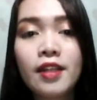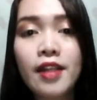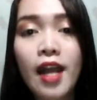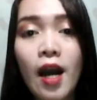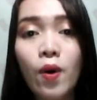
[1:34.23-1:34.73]

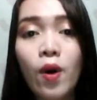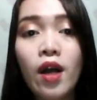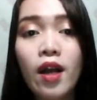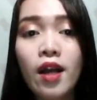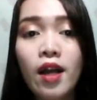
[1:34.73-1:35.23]
Now,
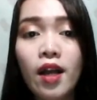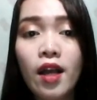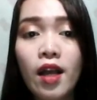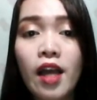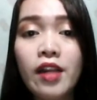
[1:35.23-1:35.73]

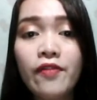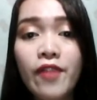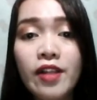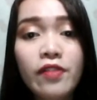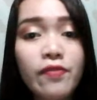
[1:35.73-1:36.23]
an
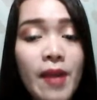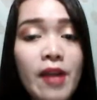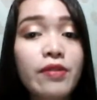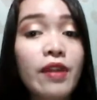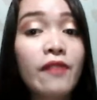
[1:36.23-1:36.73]
effective
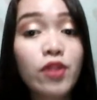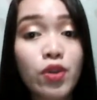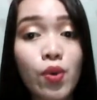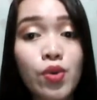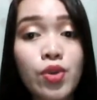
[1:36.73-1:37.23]
paragraph
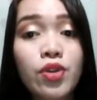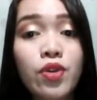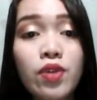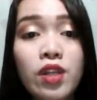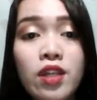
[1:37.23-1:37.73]
shows the
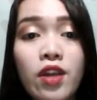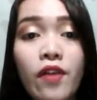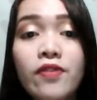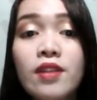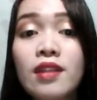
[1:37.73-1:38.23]
unity
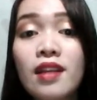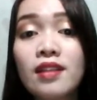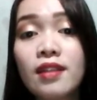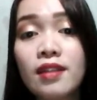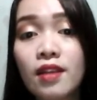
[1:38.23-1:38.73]
of the
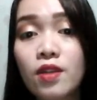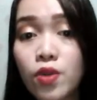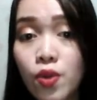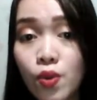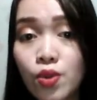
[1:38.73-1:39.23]
sentences
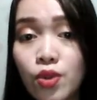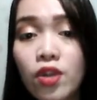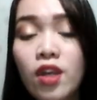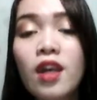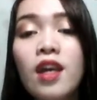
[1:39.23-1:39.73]
used
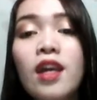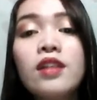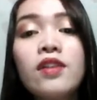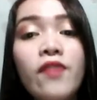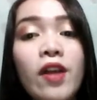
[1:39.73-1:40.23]
in
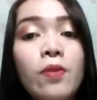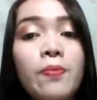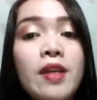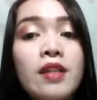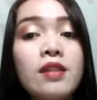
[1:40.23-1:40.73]

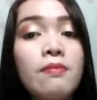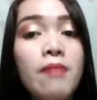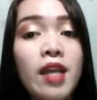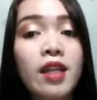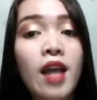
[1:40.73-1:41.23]
developing the
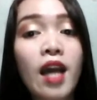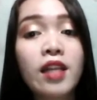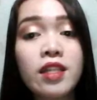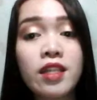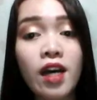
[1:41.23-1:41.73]
main
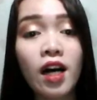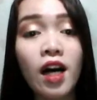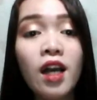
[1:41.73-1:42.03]
idea.